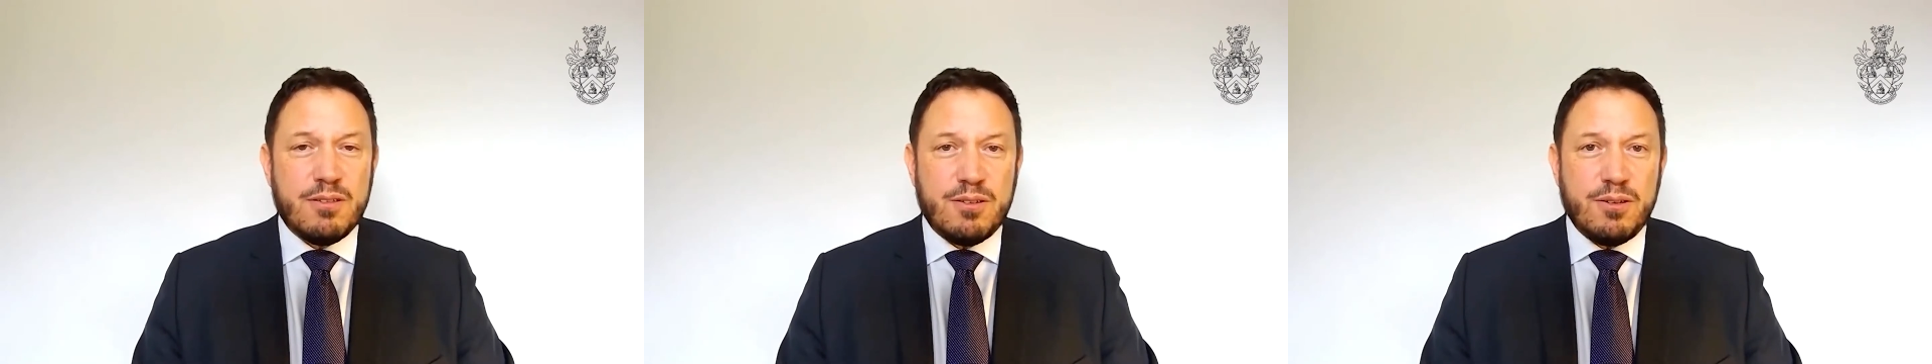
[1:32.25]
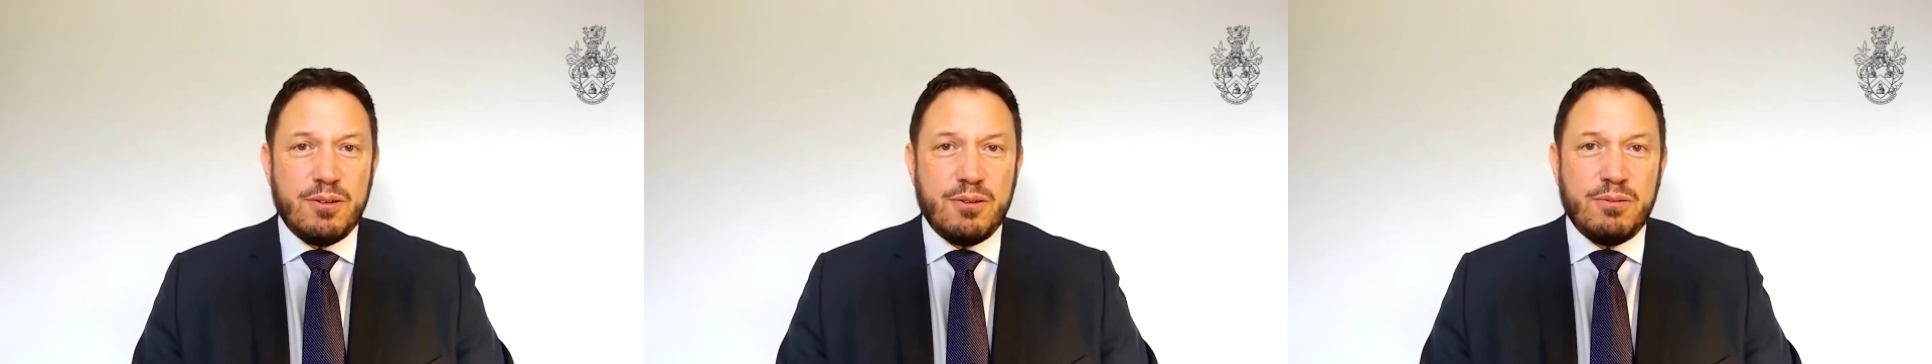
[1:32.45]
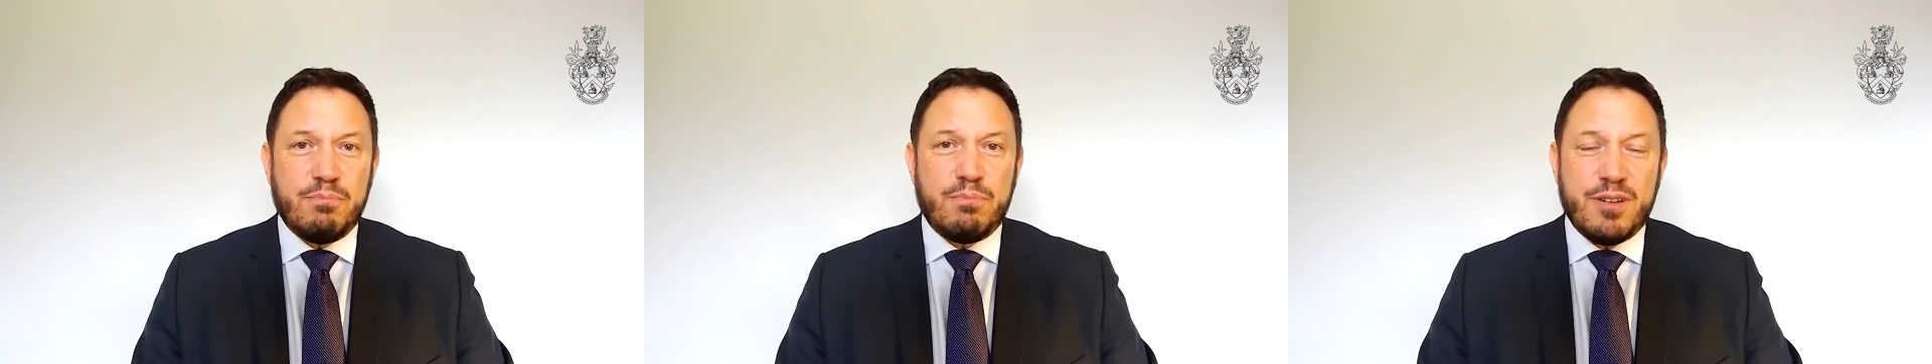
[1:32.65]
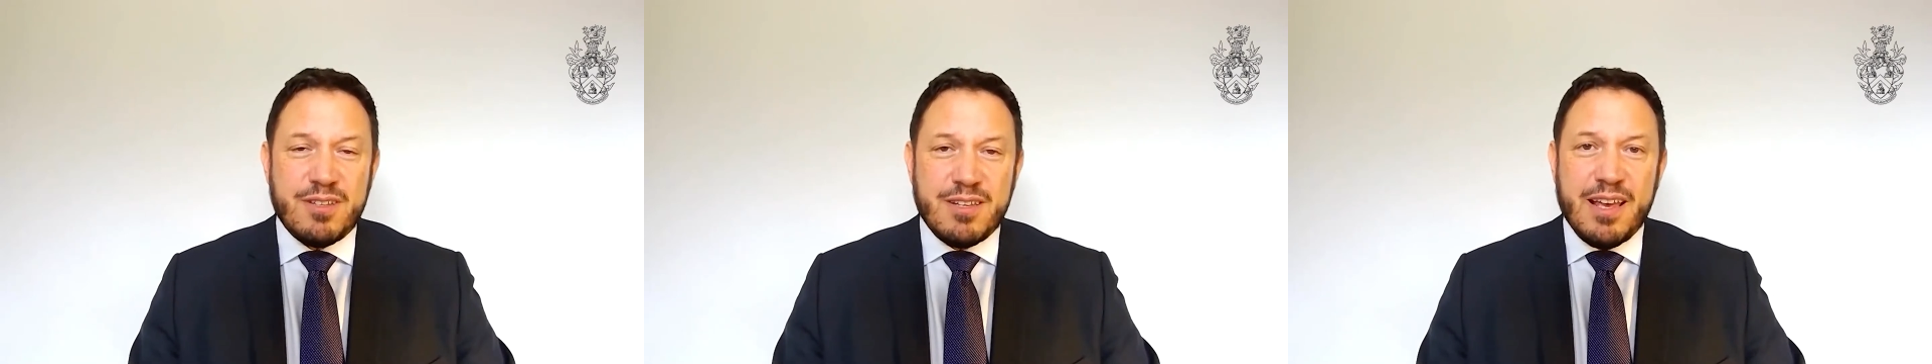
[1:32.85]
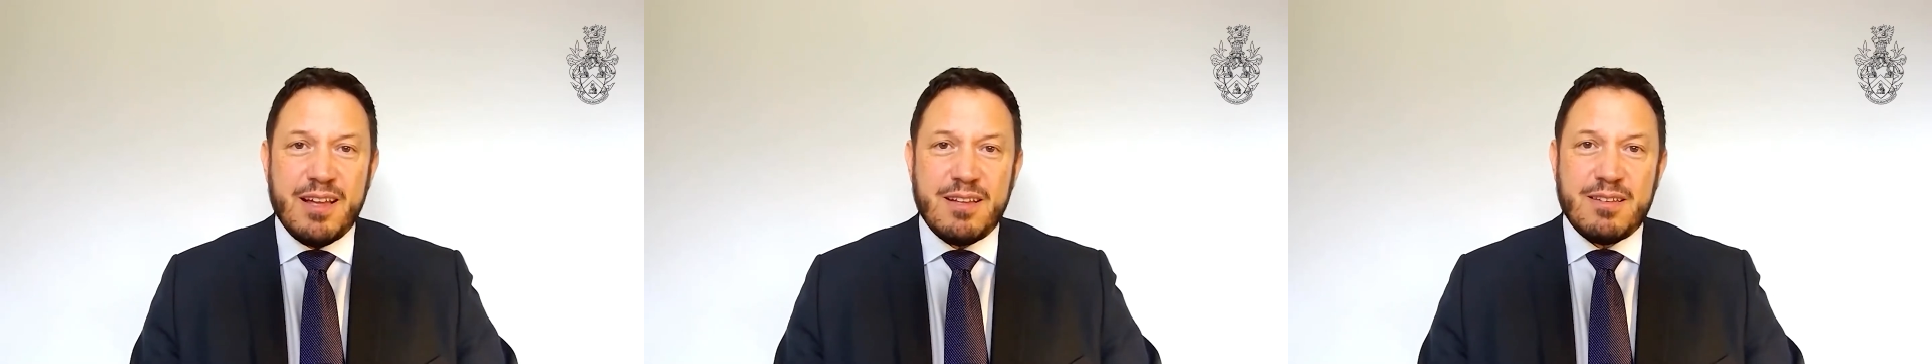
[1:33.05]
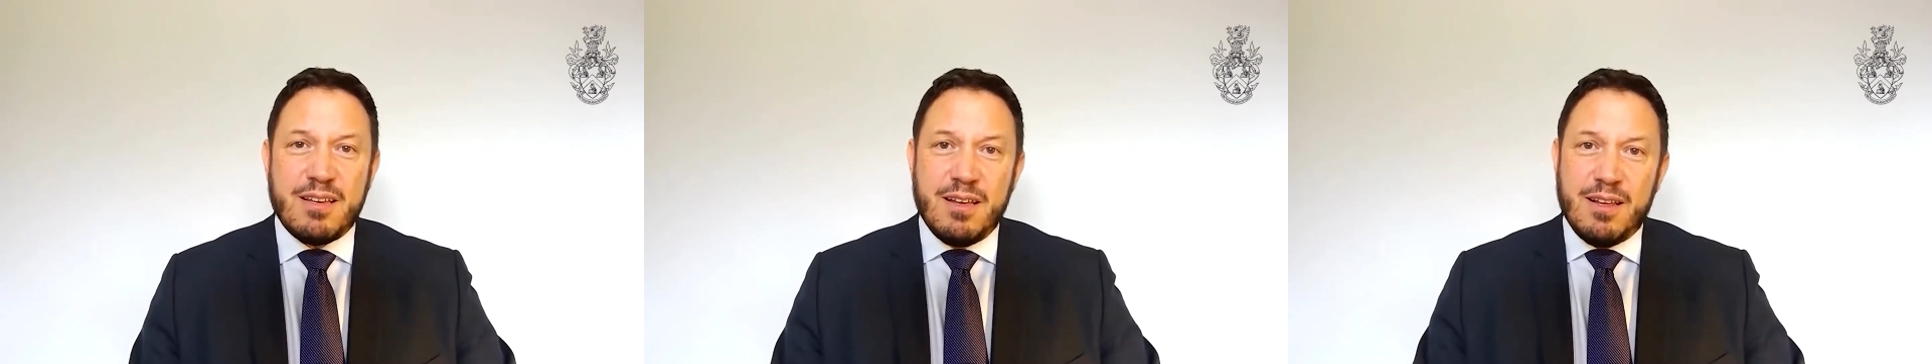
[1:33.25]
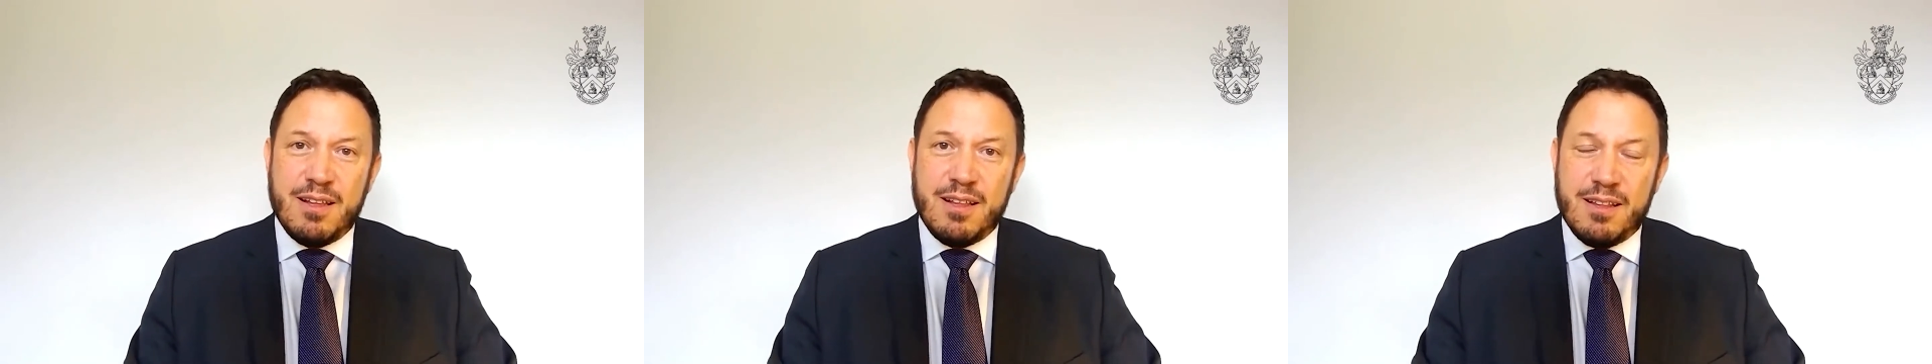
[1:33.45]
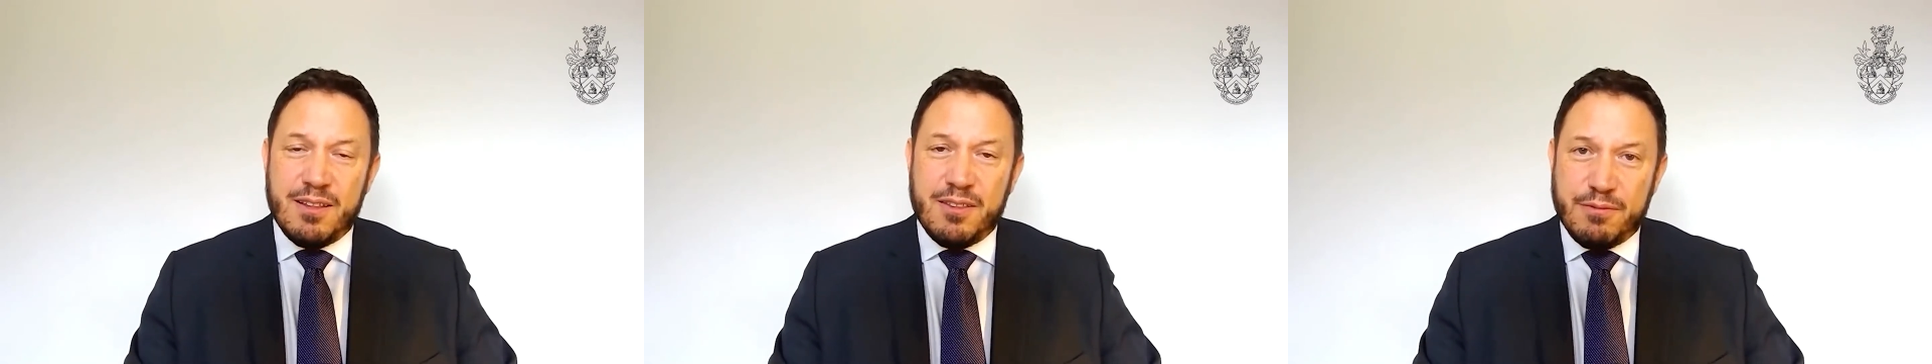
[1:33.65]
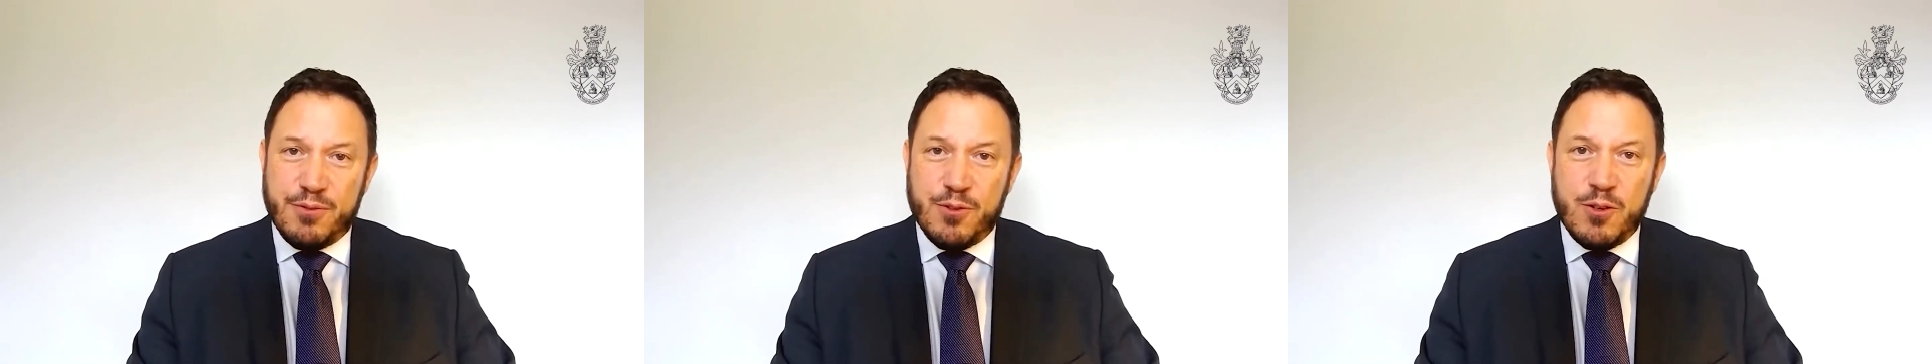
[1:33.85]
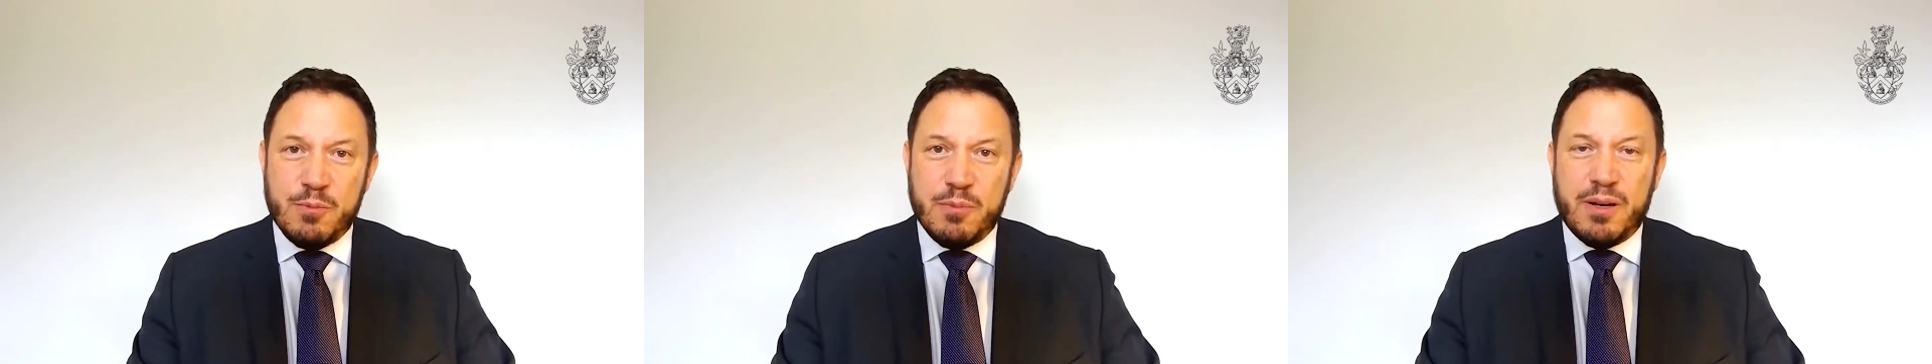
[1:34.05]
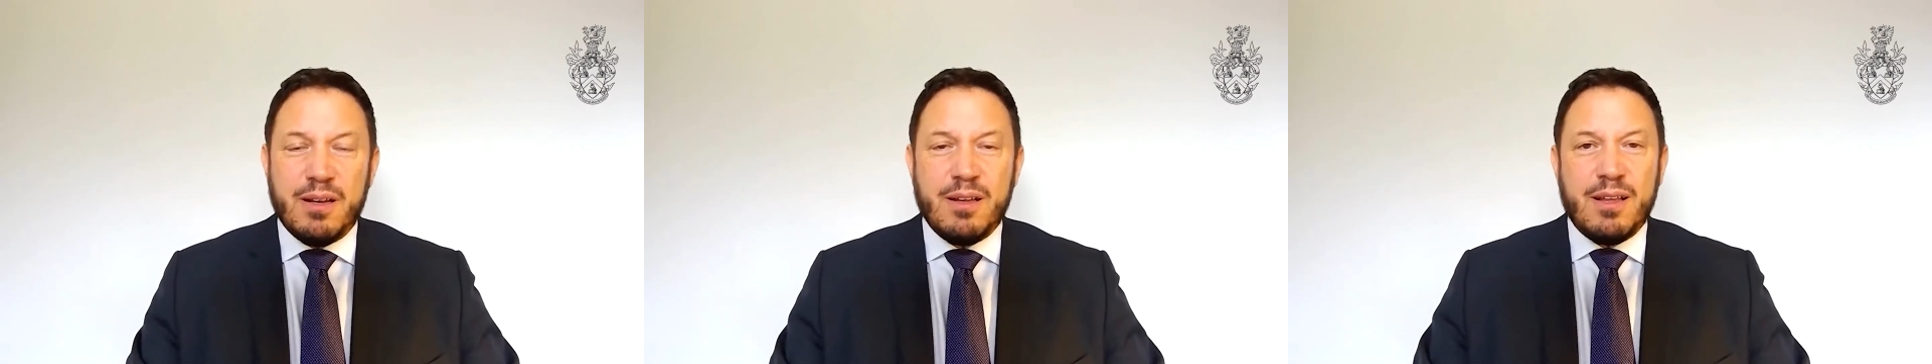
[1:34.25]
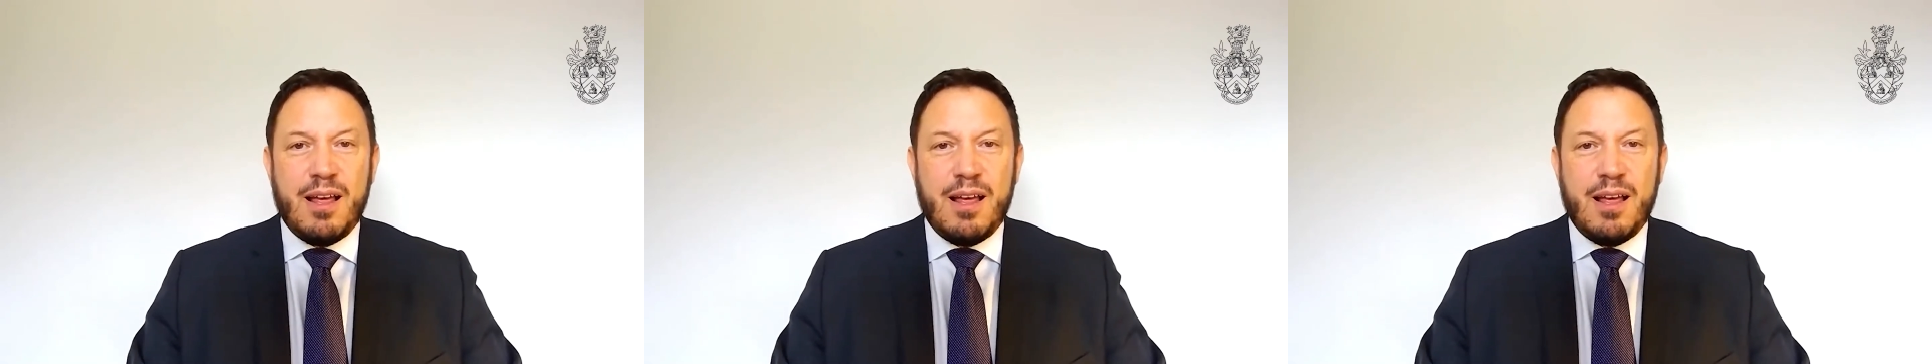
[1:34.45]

to protect the former,